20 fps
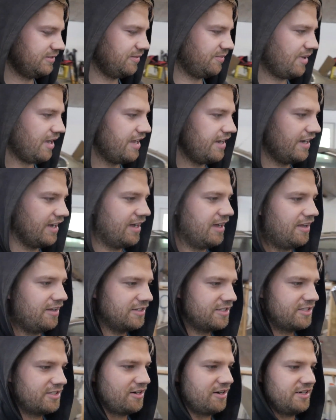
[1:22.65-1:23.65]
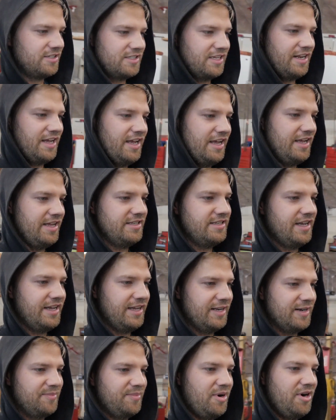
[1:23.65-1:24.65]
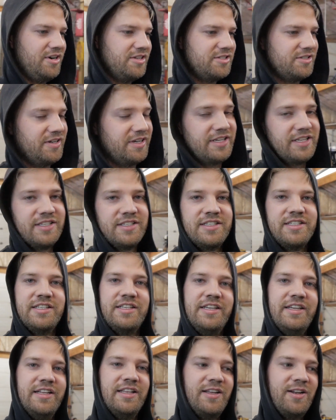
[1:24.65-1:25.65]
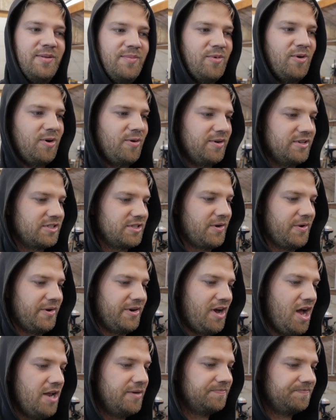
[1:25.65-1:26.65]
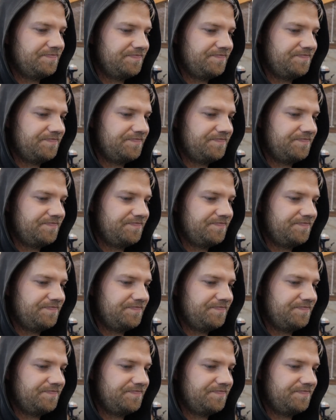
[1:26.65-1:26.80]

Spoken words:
But I'll start today taking it apart so I can see a little more what's going on.